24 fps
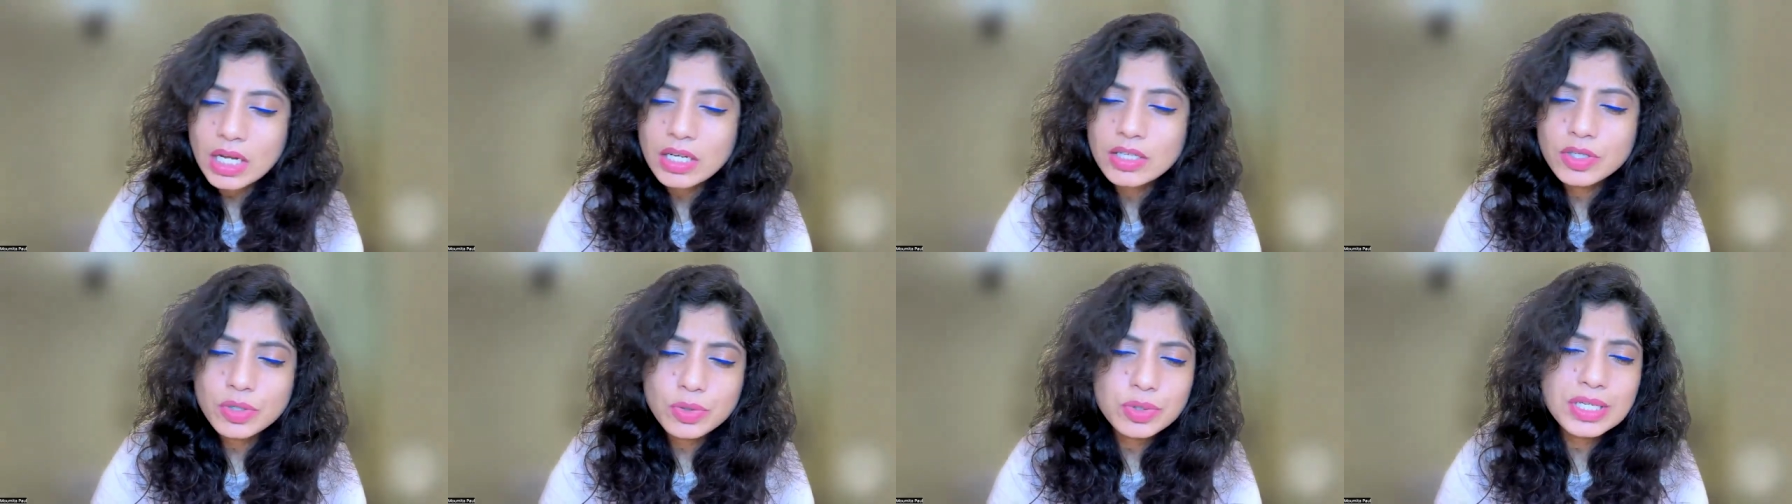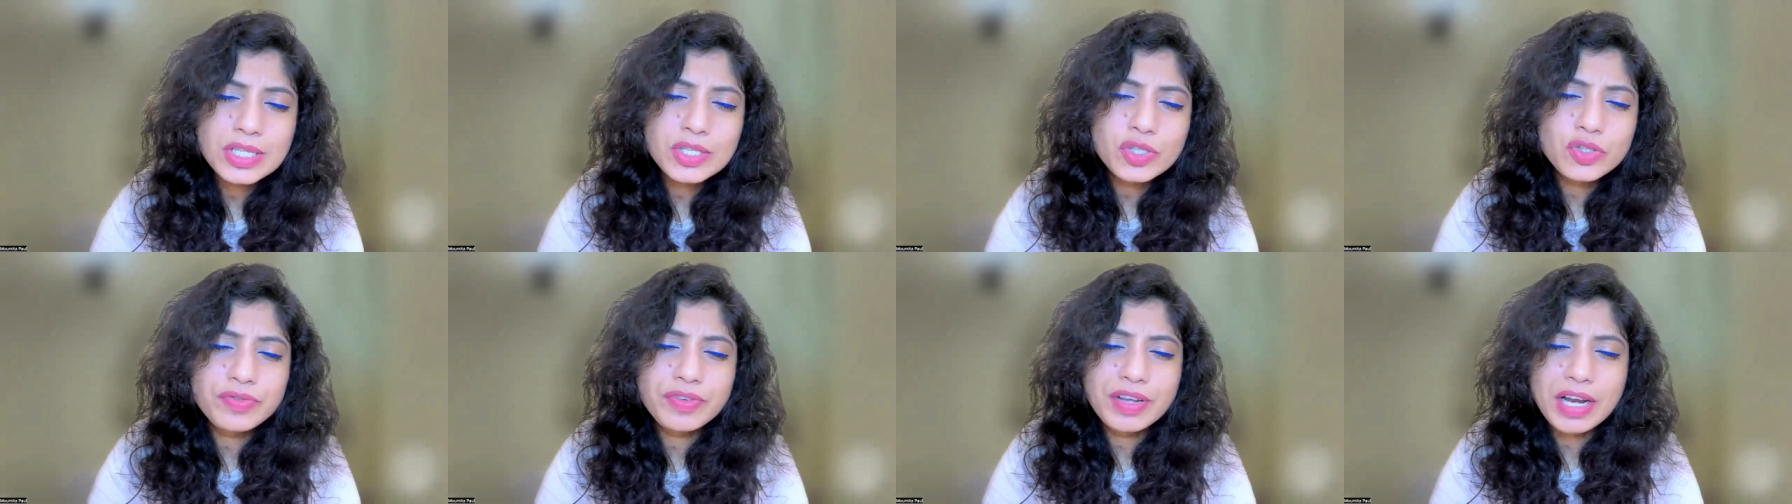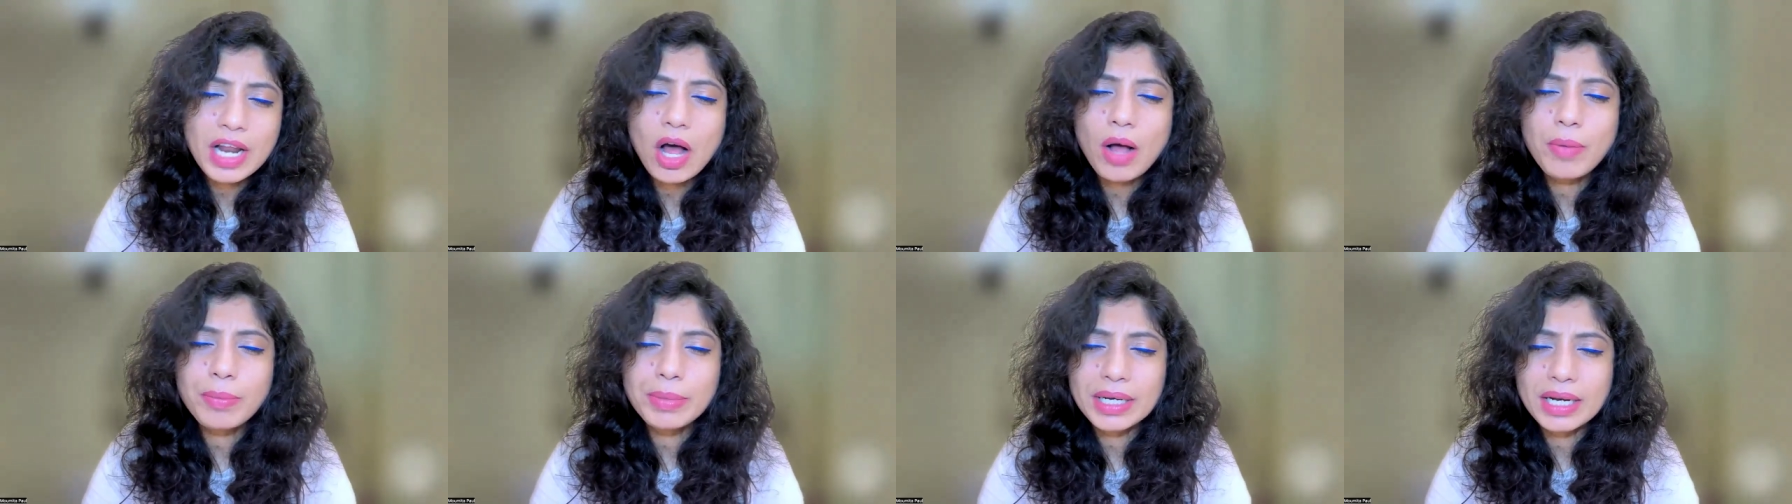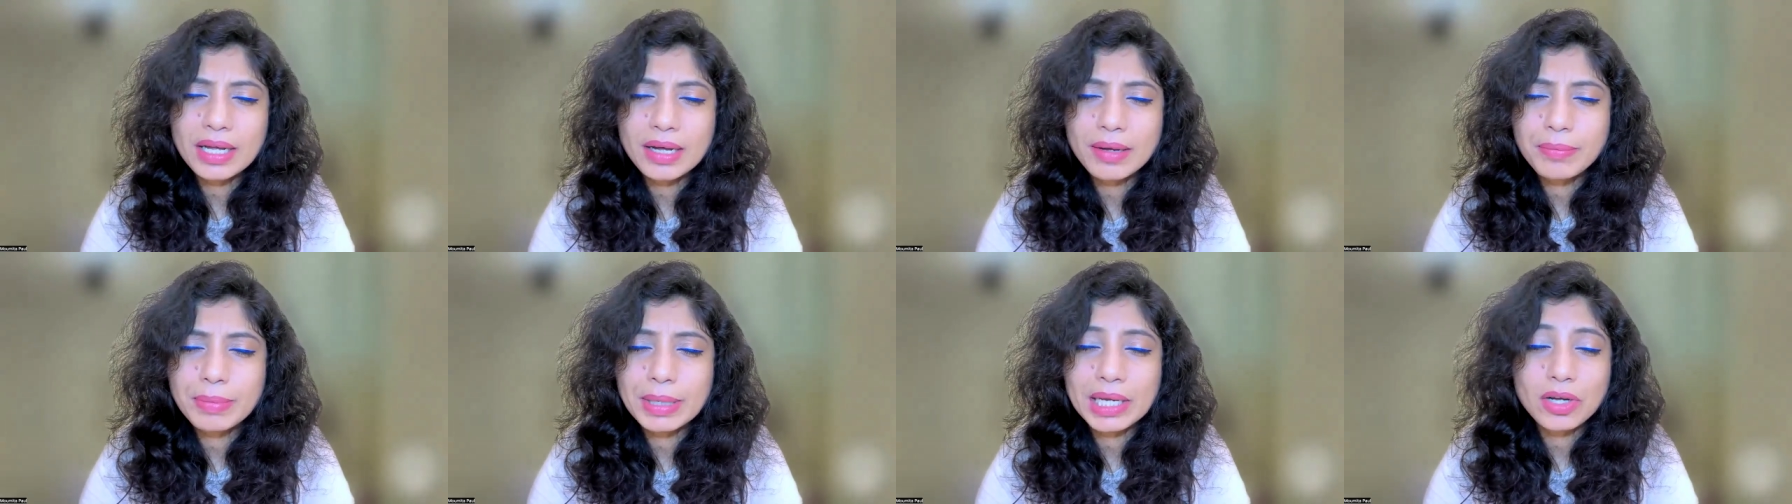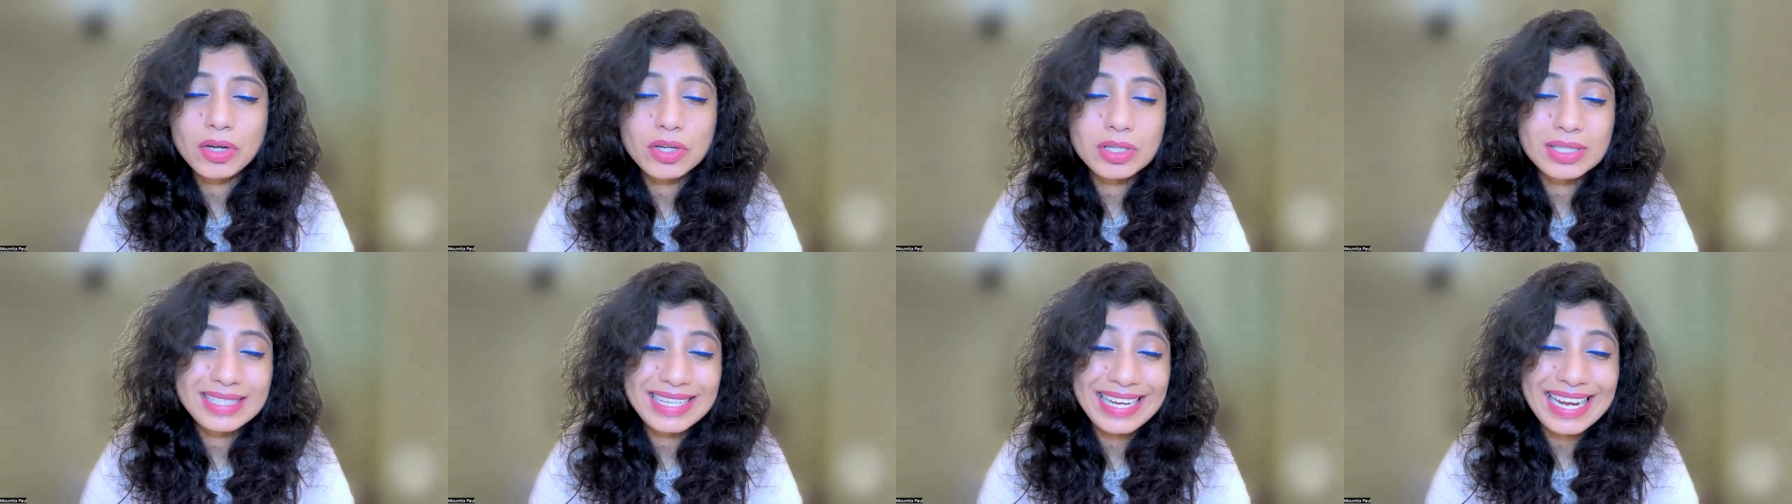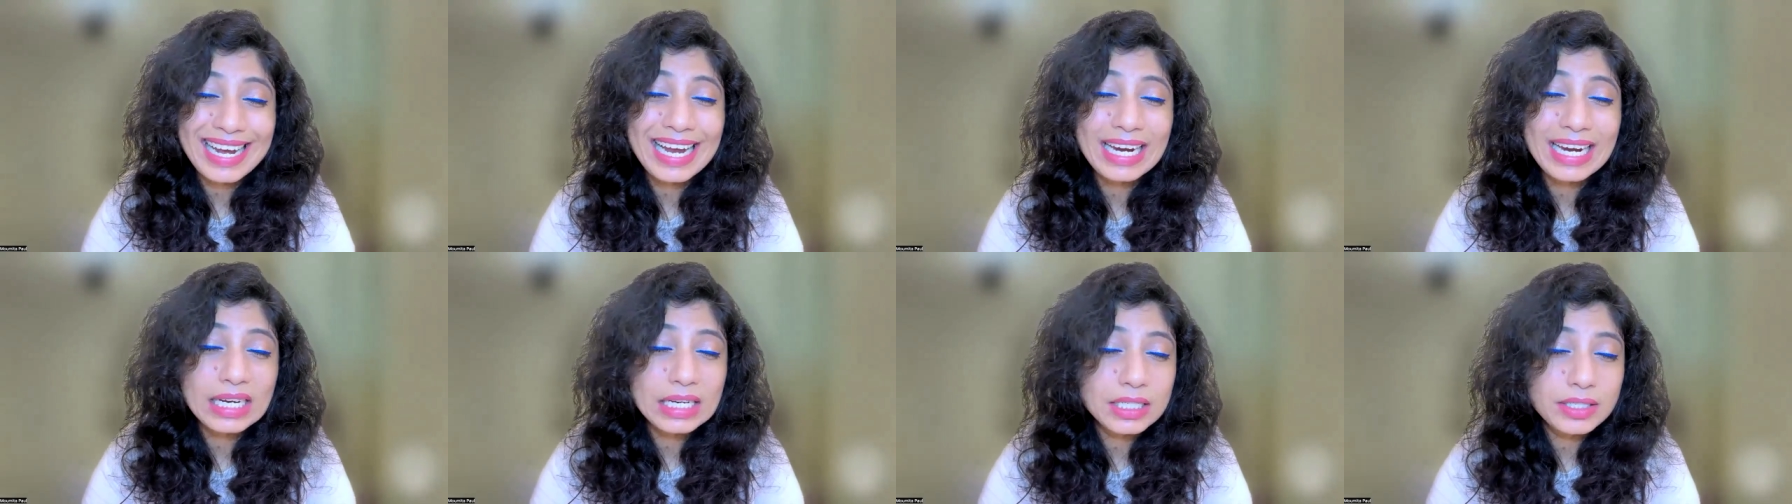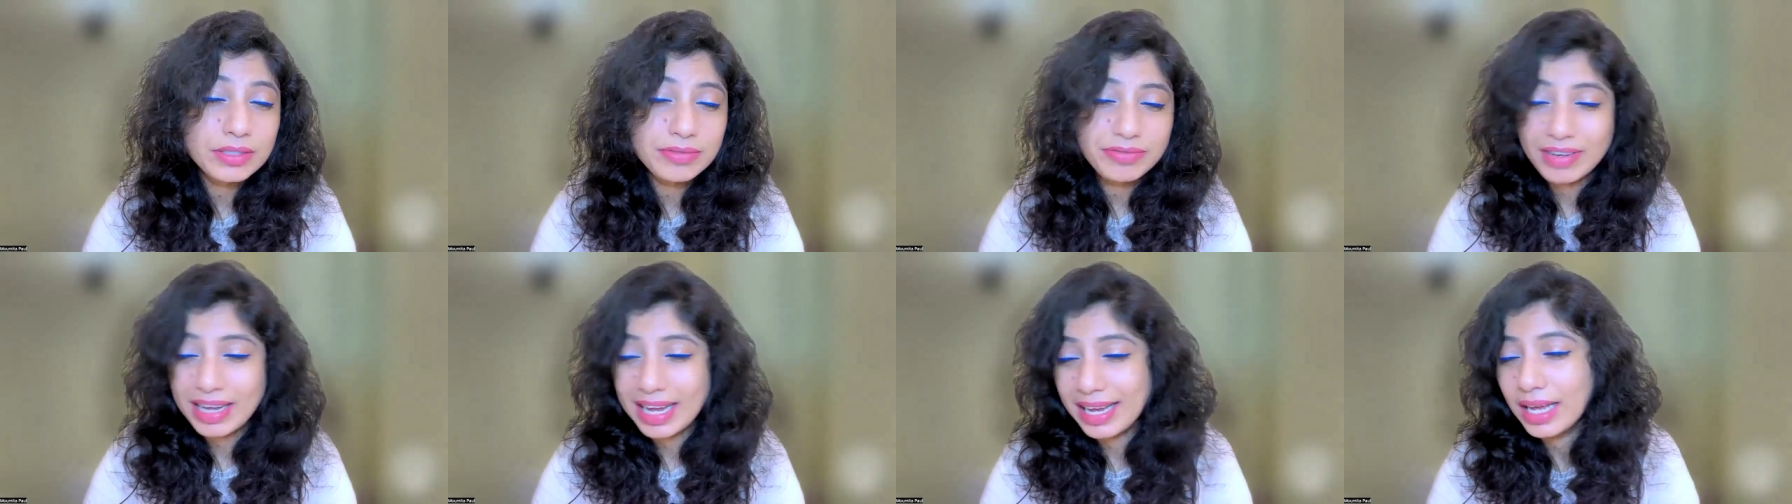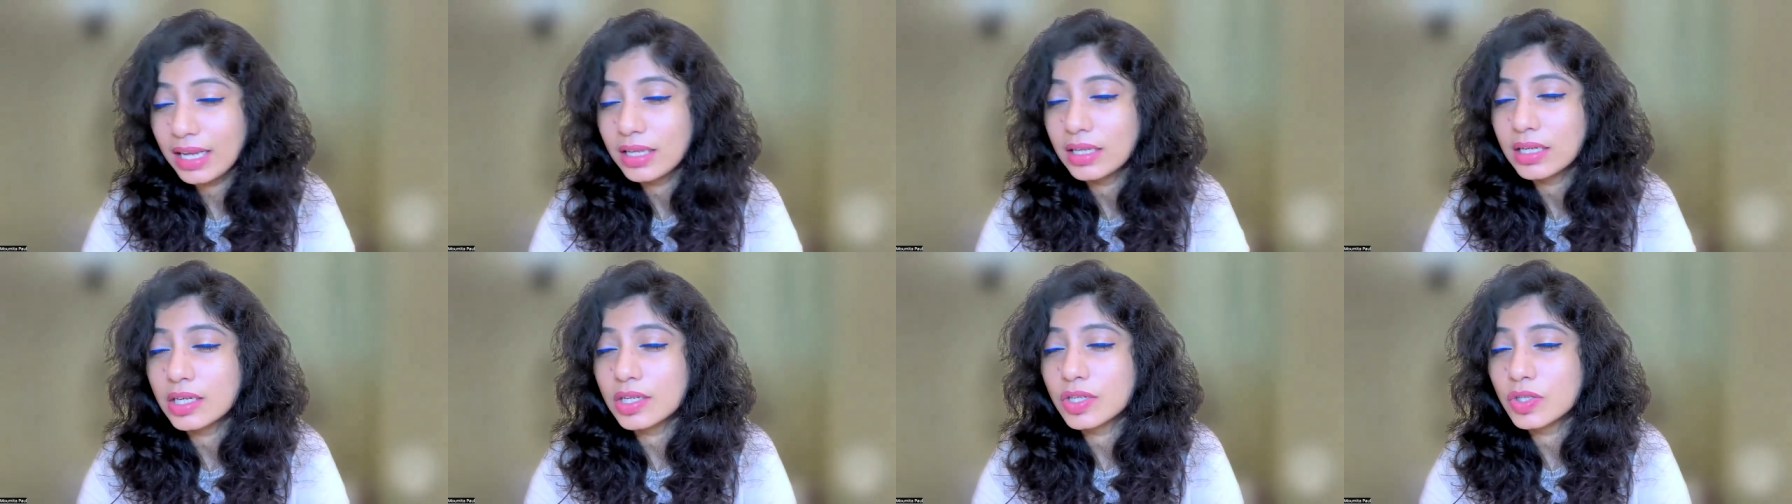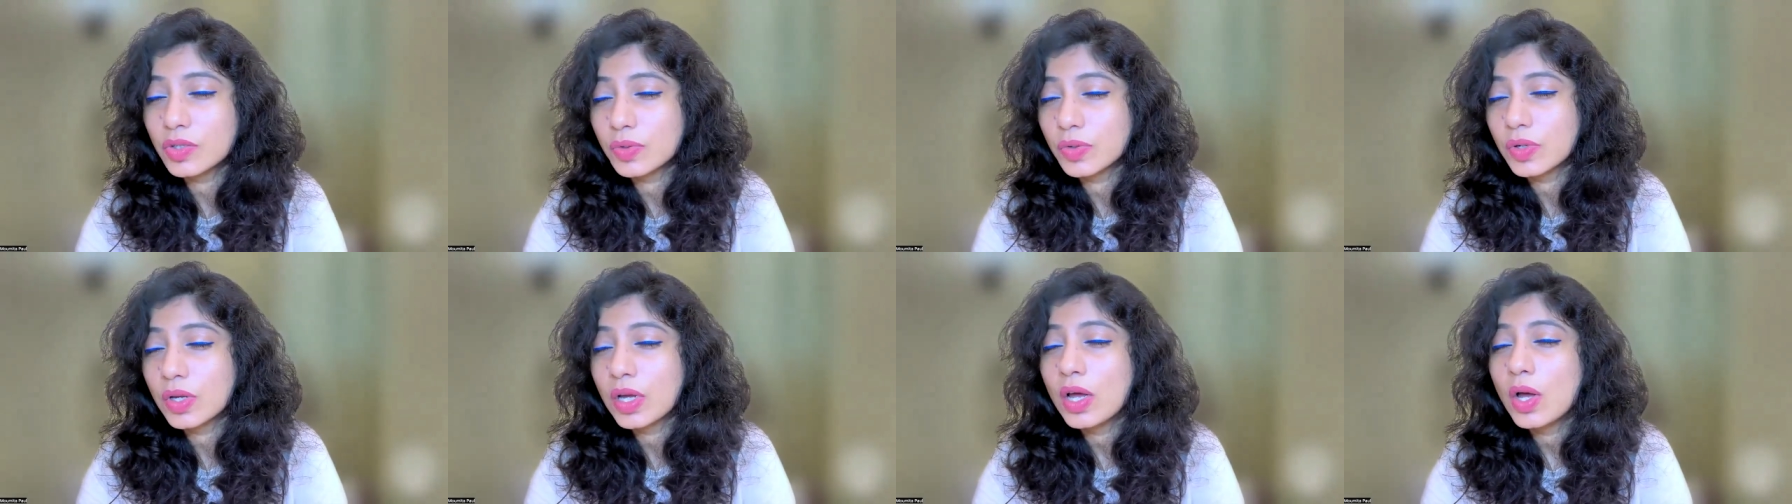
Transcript: to this phenomena because they identify others